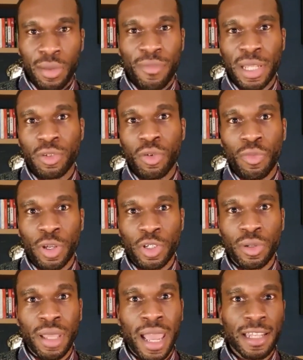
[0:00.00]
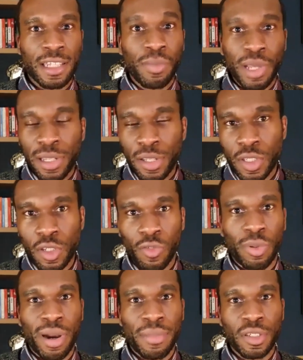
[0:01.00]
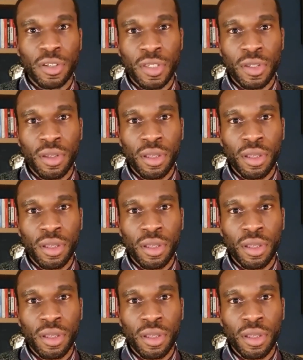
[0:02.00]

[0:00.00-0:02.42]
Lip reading: mathematical function has billions of parameters.